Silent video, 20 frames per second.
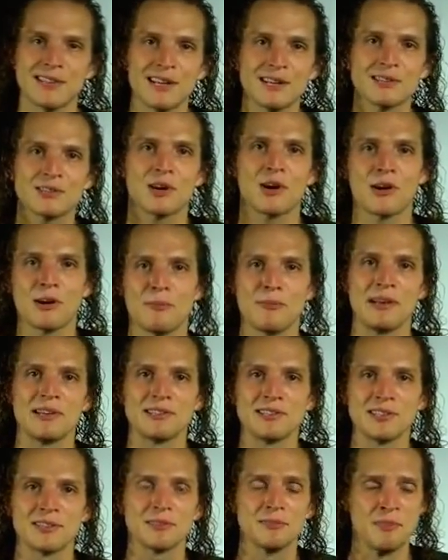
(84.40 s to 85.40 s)
they get started in a
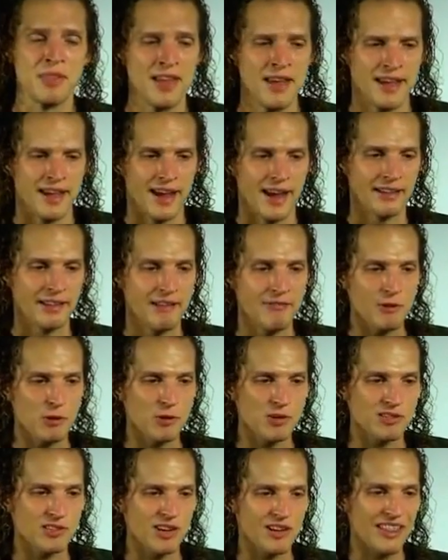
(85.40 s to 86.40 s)
business, and they
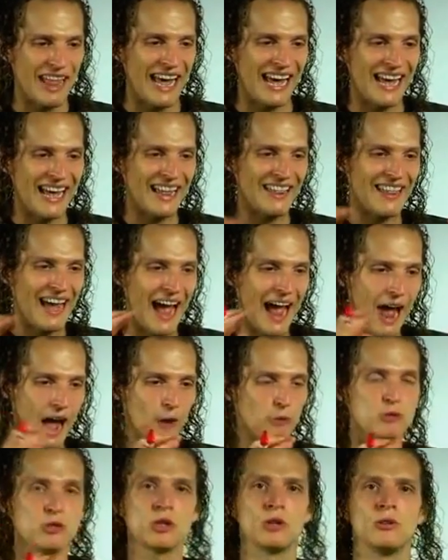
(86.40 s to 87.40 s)
focus on the
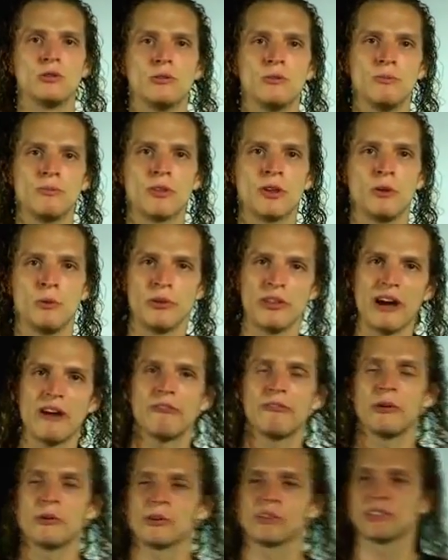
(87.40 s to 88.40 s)
how-to
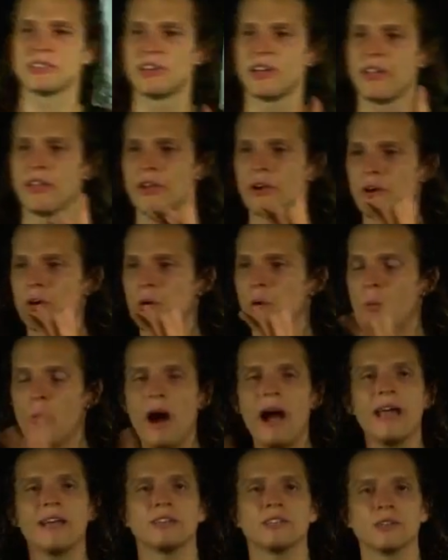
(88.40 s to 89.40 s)
without focusing on the
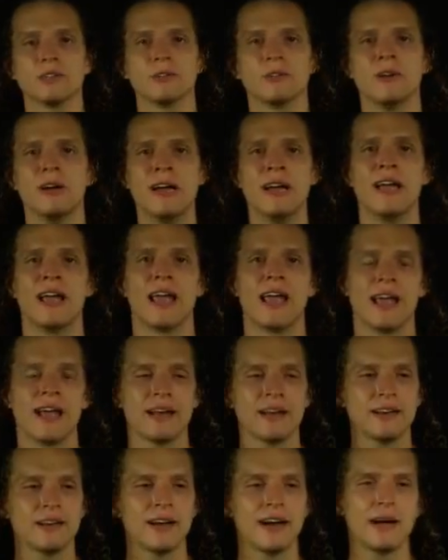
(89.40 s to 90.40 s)
why-to.
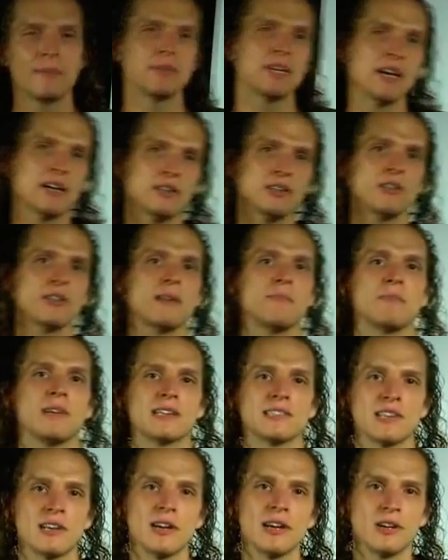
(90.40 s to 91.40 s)
And I'm telling you, they
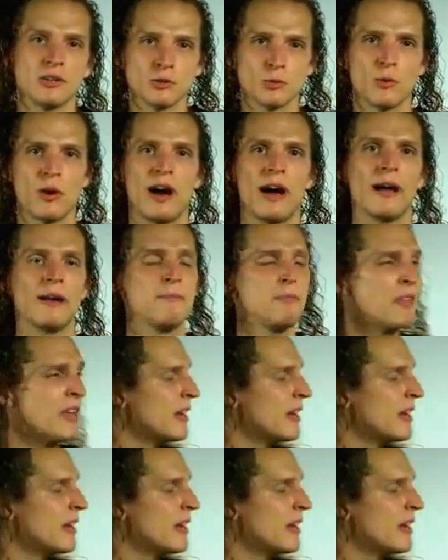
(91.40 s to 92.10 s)
miss it. Here's why.